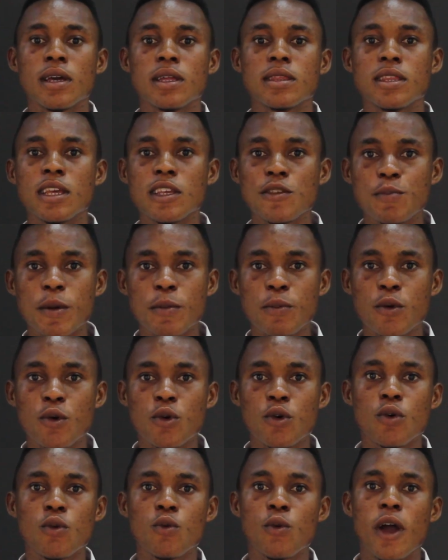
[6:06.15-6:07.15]
These
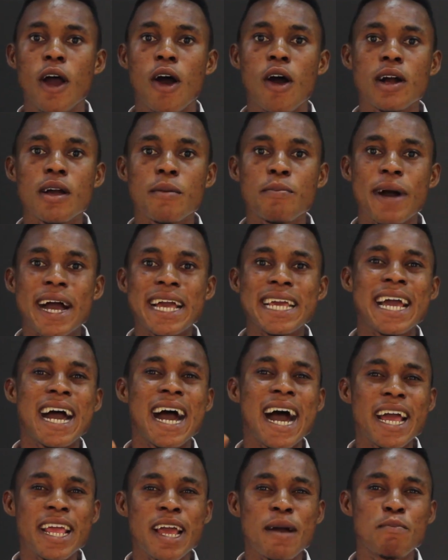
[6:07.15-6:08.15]
people were occupying
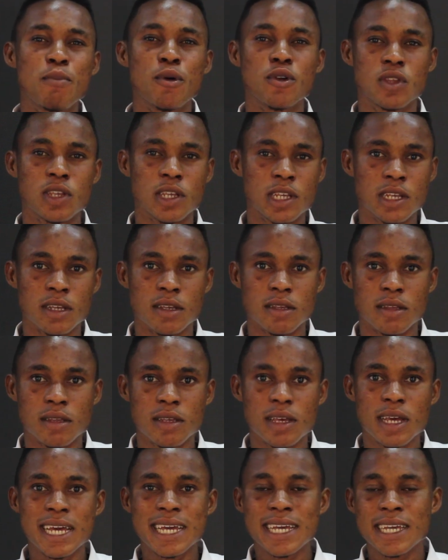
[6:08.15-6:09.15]
higher
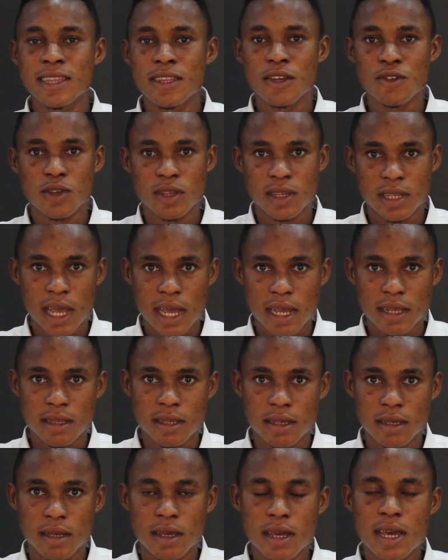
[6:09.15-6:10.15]
positions in the
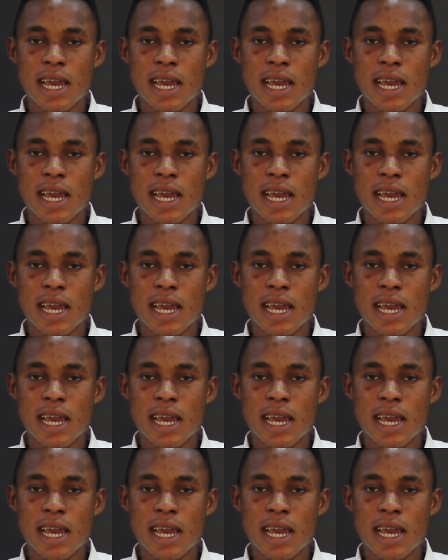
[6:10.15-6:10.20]
society,